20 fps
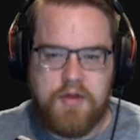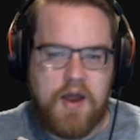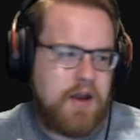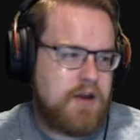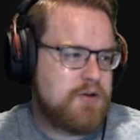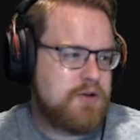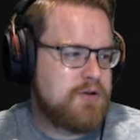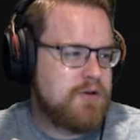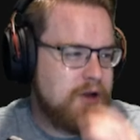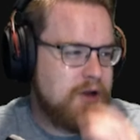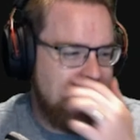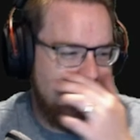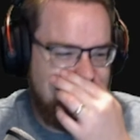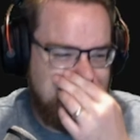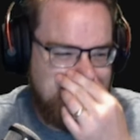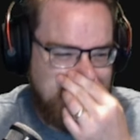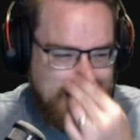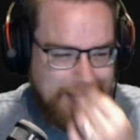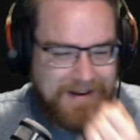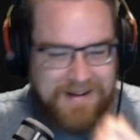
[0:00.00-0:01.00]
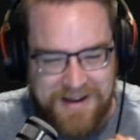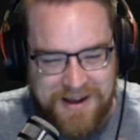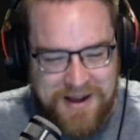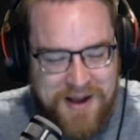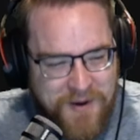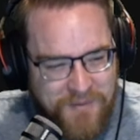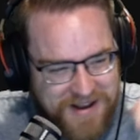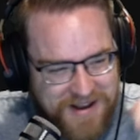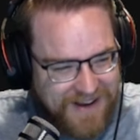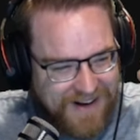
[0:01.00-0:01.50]
But to speed things up,
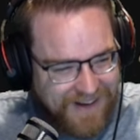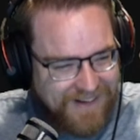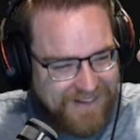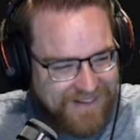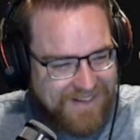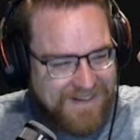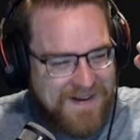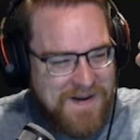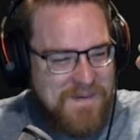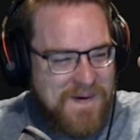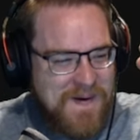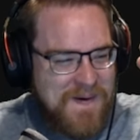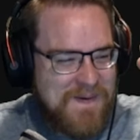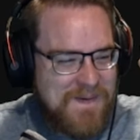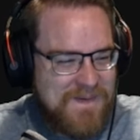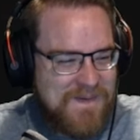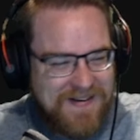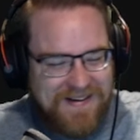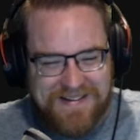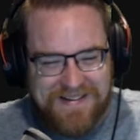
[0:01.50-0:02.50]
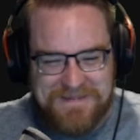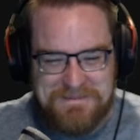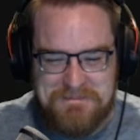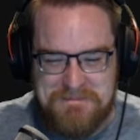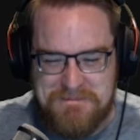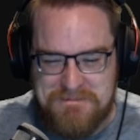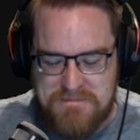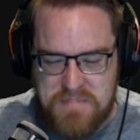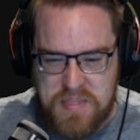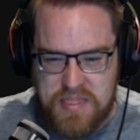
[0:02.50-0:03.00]
Bomberman gives him a bit of help
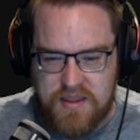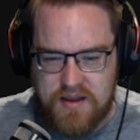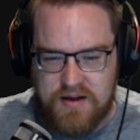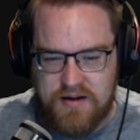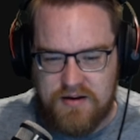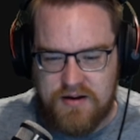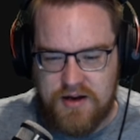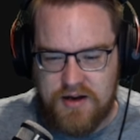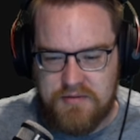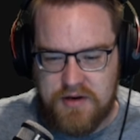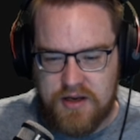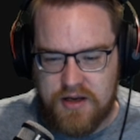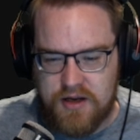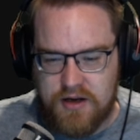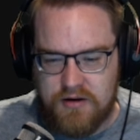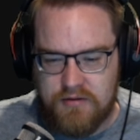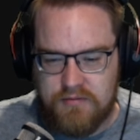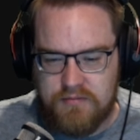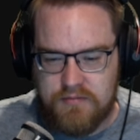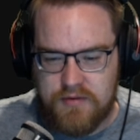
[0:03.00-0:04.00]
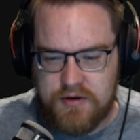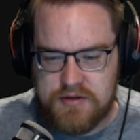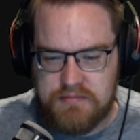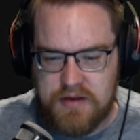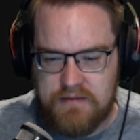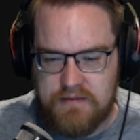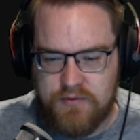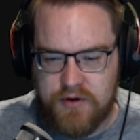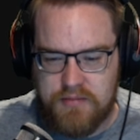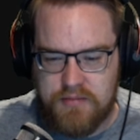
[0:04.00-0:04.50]
and Golem defeats himself.
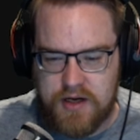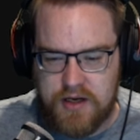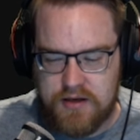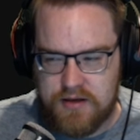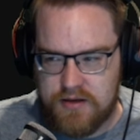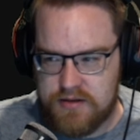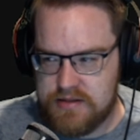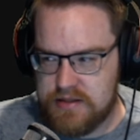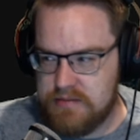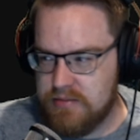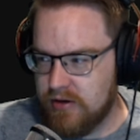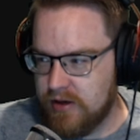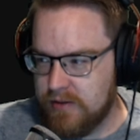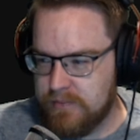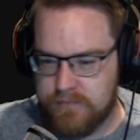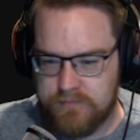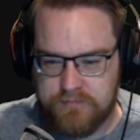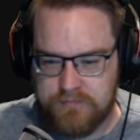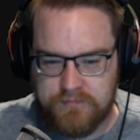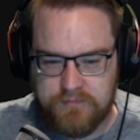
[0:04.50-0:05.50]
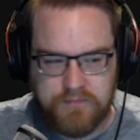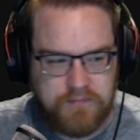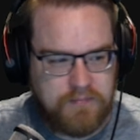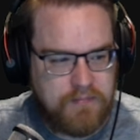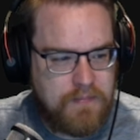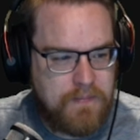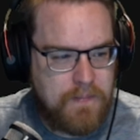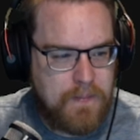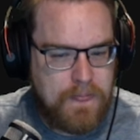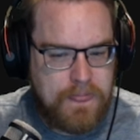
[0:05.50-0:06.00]
In my
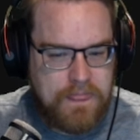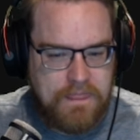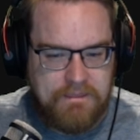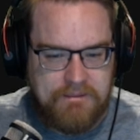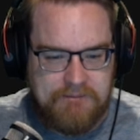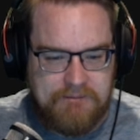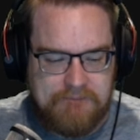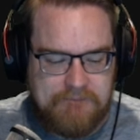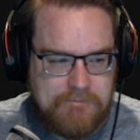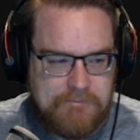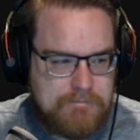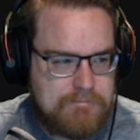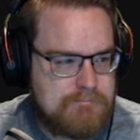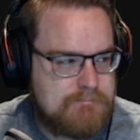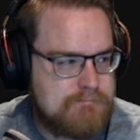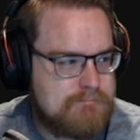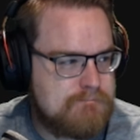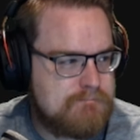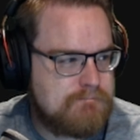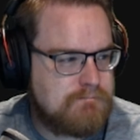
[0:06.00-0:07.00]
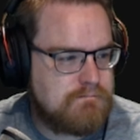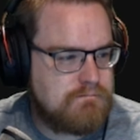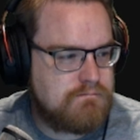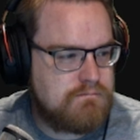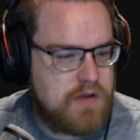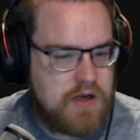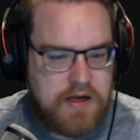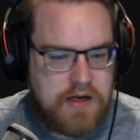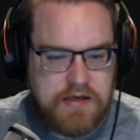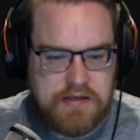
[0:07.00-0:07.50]
opinion, this is probably
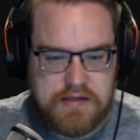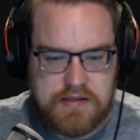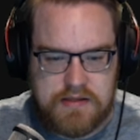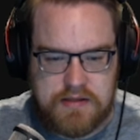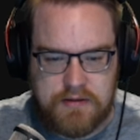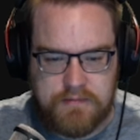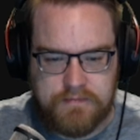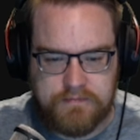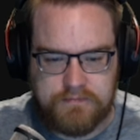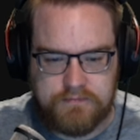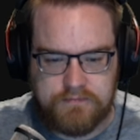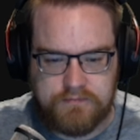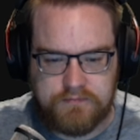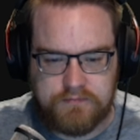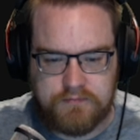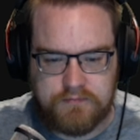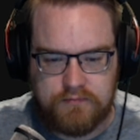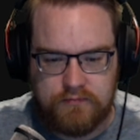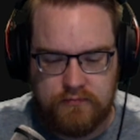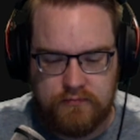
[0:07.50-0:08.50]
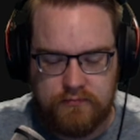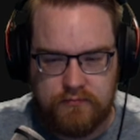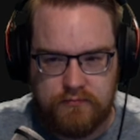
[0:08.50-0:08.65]
the easiest boss of the game.